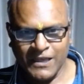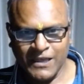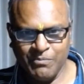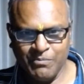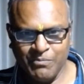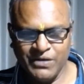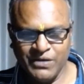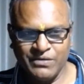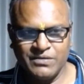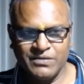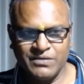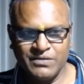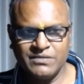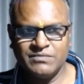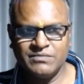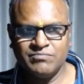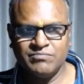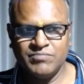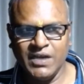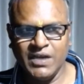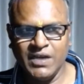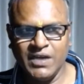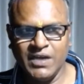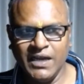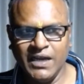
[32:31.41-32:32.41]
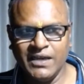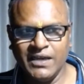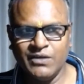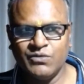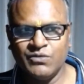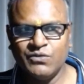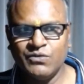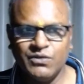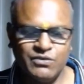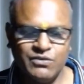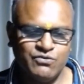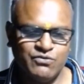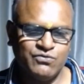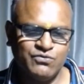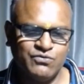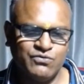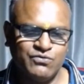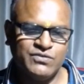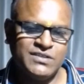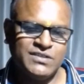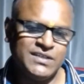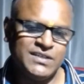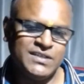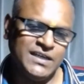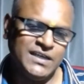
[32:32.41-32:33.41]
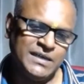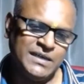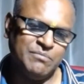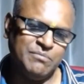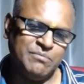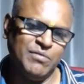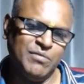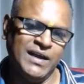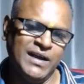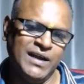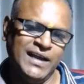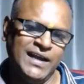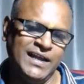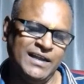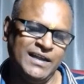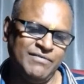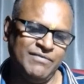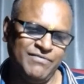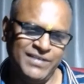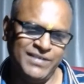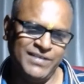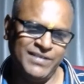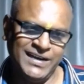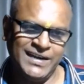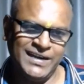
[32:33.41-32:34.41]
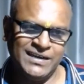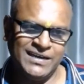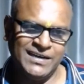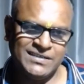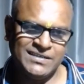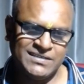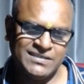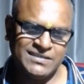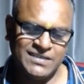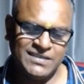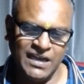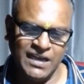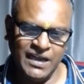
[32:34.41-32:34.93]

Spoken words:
Because I go to see my friends.